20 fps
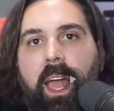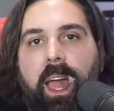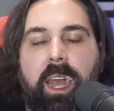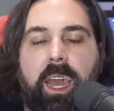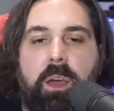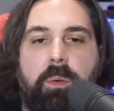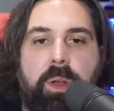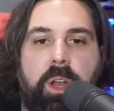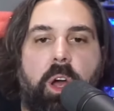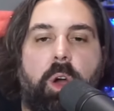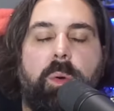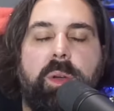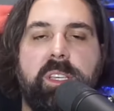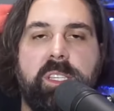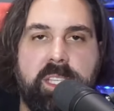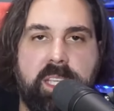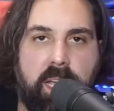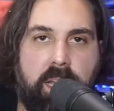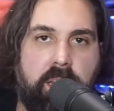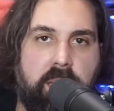And I would always
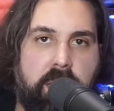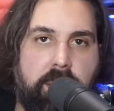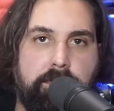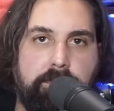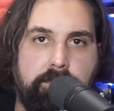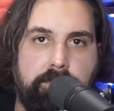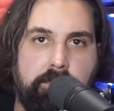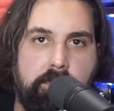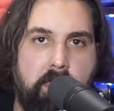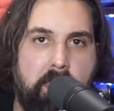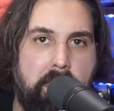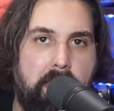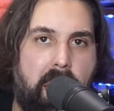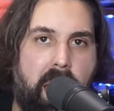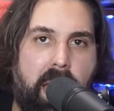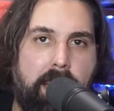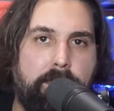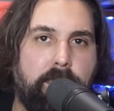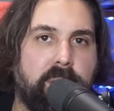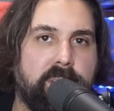tell him,
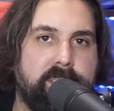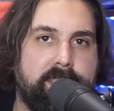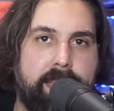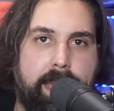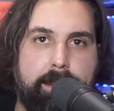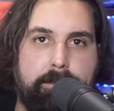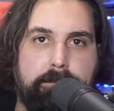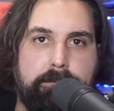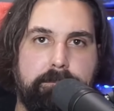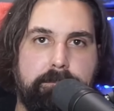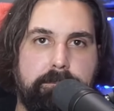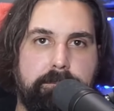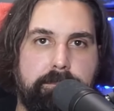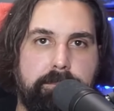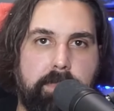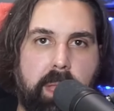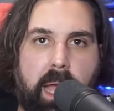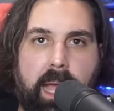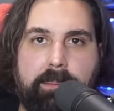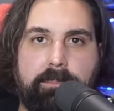I'm all set.
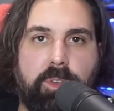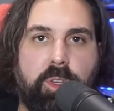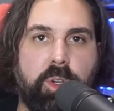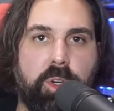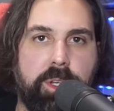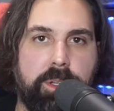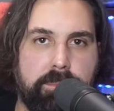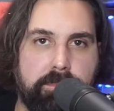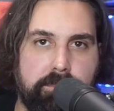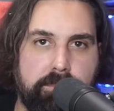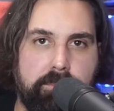I'm good.